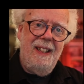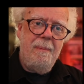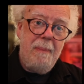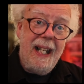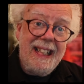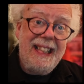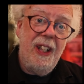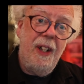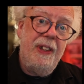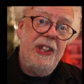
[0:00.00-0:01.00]
Many
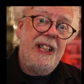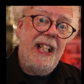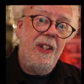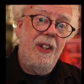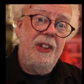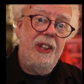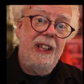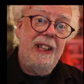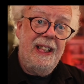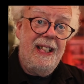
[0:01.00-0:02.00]
of its
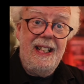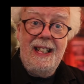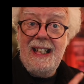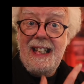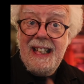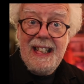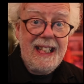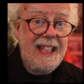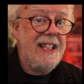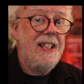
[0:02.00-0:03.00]
technologies in
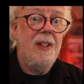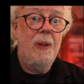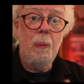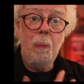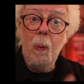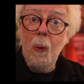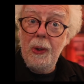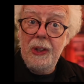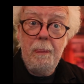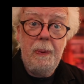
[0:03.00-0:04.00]
heating,
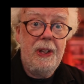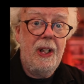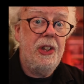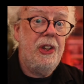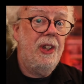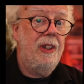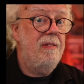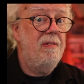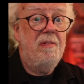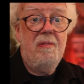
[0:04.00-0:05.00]
water
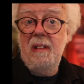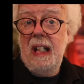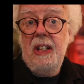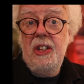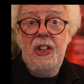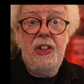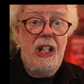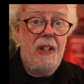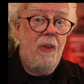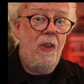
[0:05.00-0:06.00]
production, and just
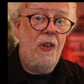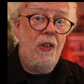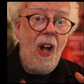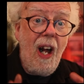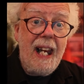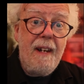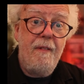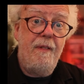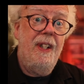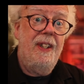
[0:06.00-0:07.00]
general
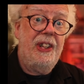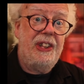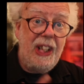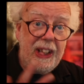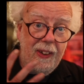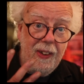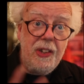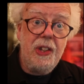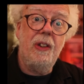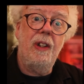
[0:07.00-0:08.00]
life, the
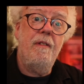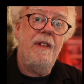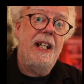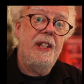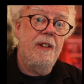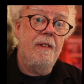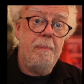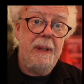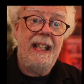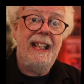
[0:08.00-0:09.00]
psychological effect
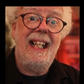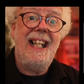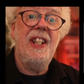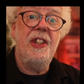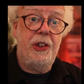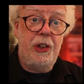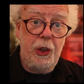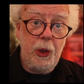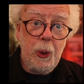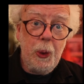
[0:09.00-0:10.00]
of being in a
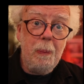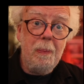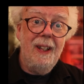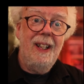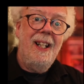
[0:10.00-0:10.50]
tube